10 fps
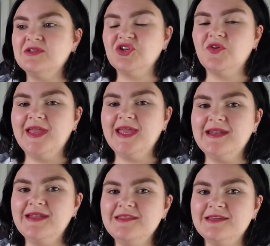So
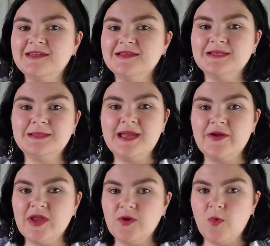in the
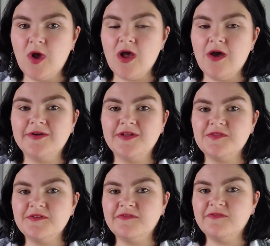Solarian world,
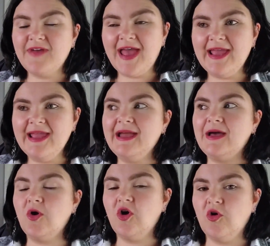the Fae
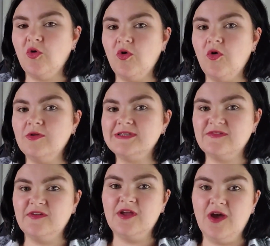are all
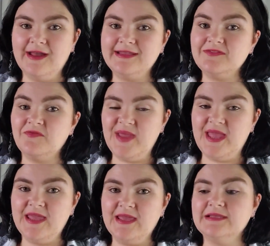different kinds of
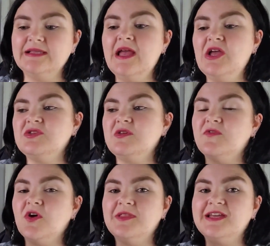beings.
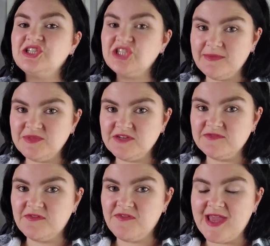You've got like
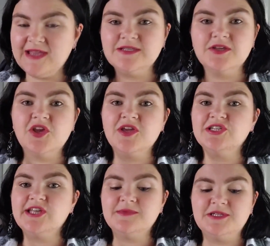shapeshifter Fae, so you can
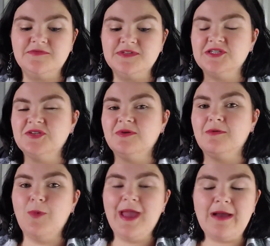shapeshift into
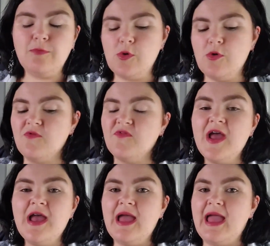a werewolf,
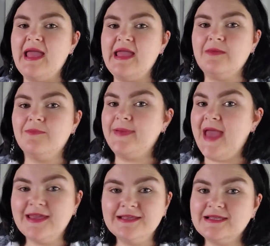a
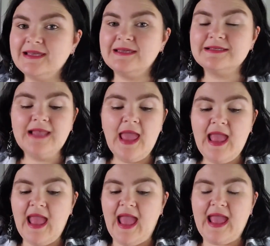Pegasus,
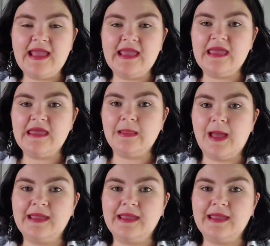a